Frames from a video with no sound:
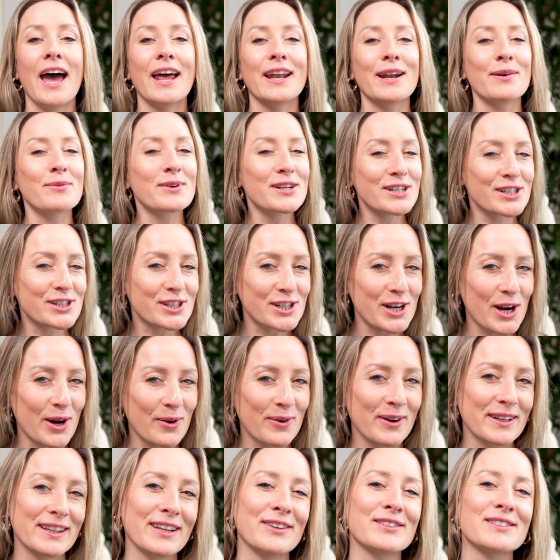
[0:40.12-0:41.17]
and I'm gonna share
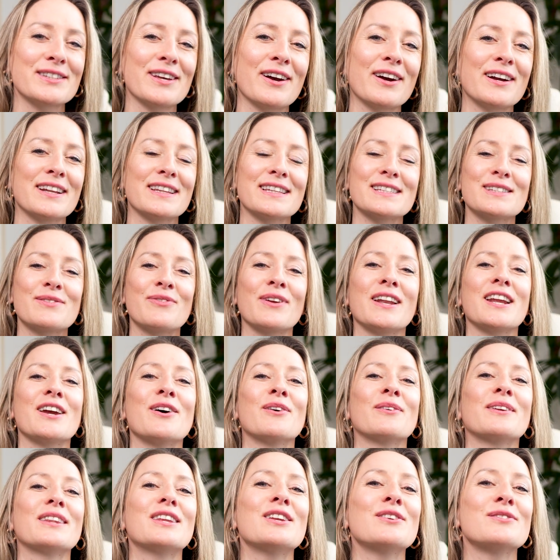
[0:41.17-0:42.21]
what those are in this video
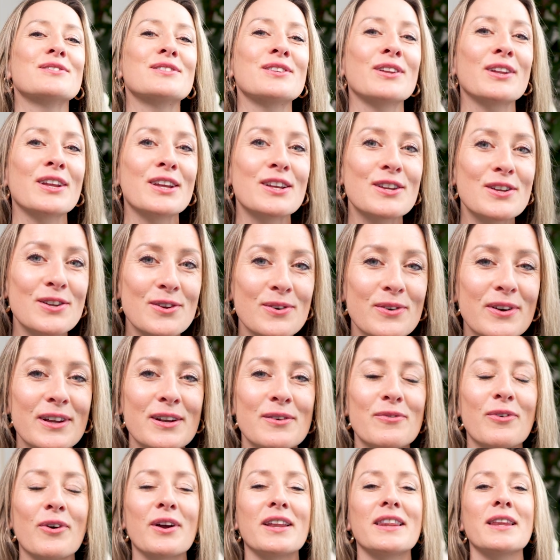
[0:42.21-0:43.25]
with you so that you can
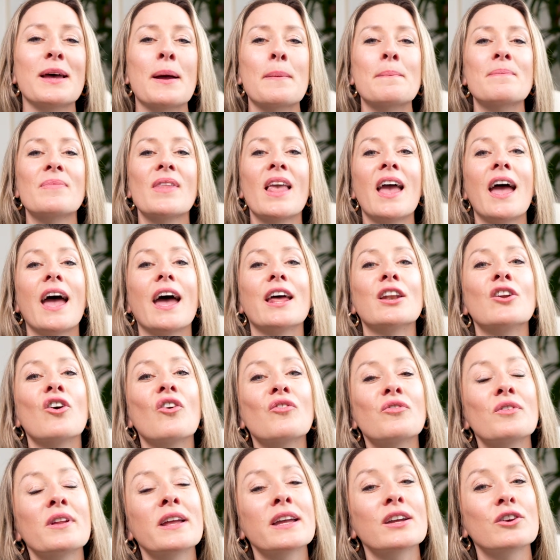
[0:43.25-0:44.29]
avoid them and
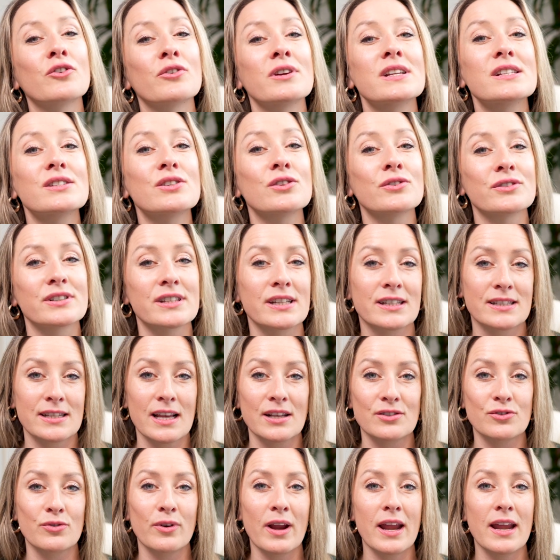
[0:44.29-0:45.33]
hopefully increase your
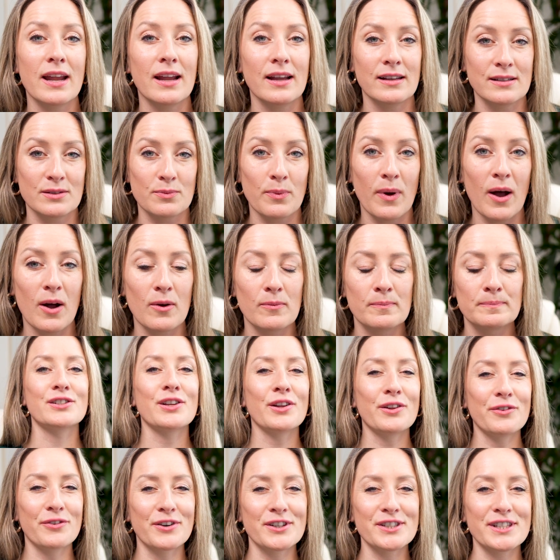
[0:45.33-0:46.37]
success rate as well. So
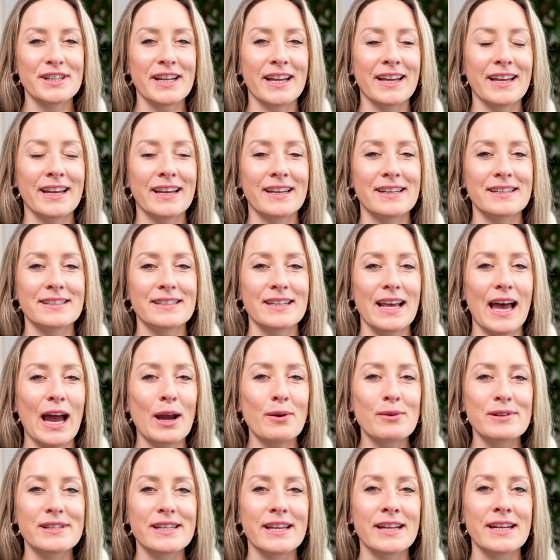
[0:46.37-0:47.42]
the first thing is, I
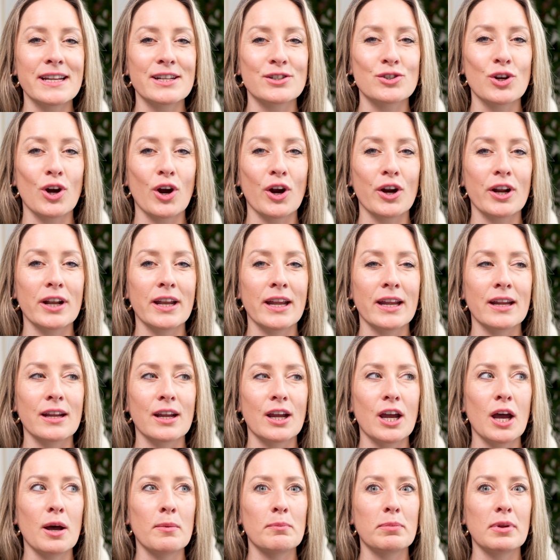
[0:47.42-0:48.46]
was getting targeting
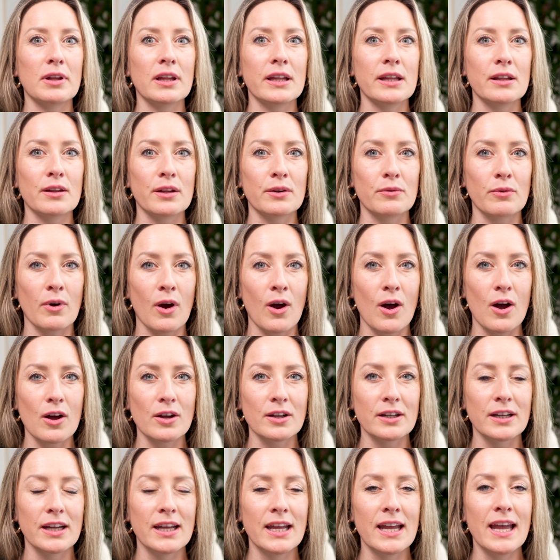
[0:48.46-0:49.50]
completely
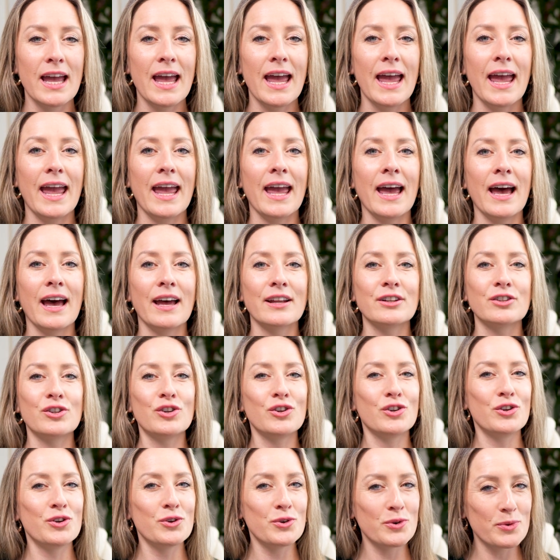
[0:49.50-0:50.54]
wrong, and
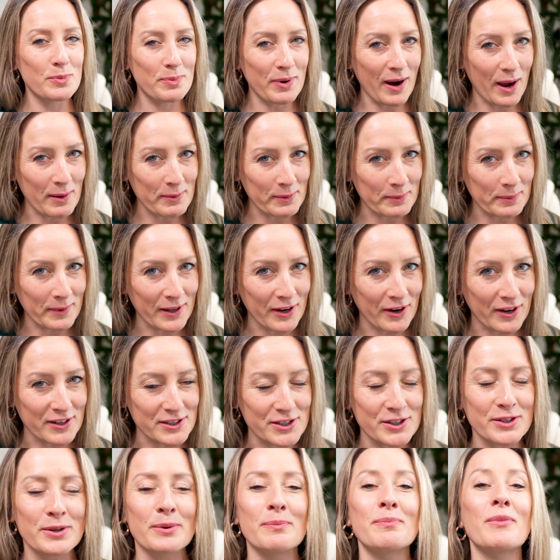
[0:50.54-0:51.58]
you probably are
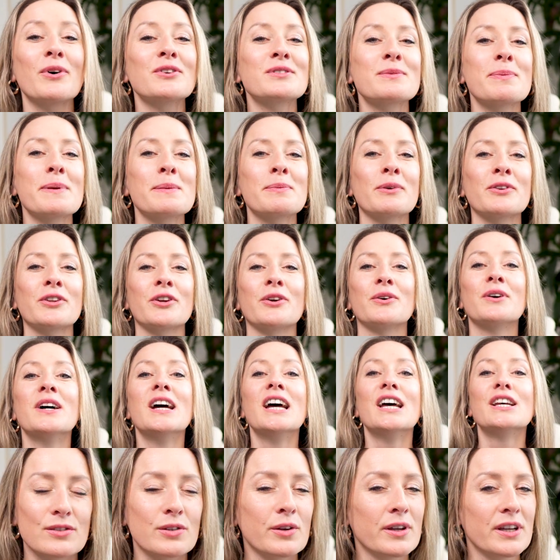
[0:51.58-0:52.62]
too. Most people do.
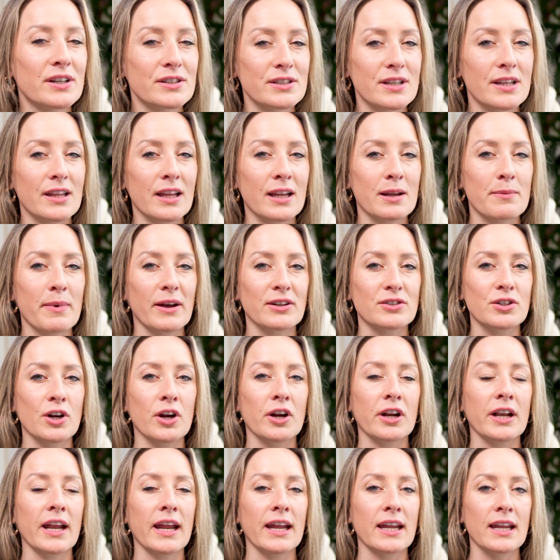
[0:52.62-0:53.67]
So here's the thing about
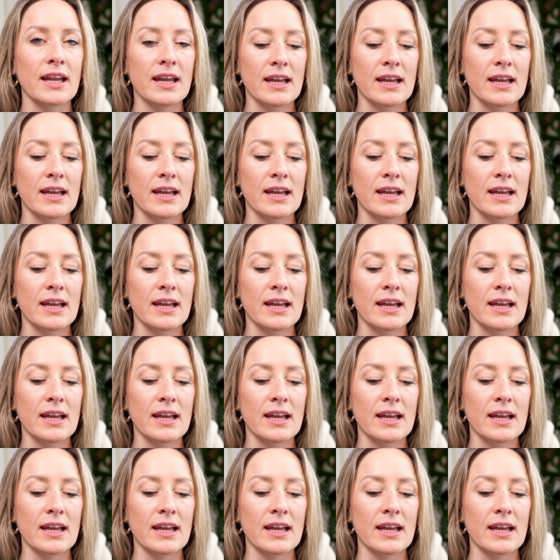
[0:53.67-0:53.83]
targeting.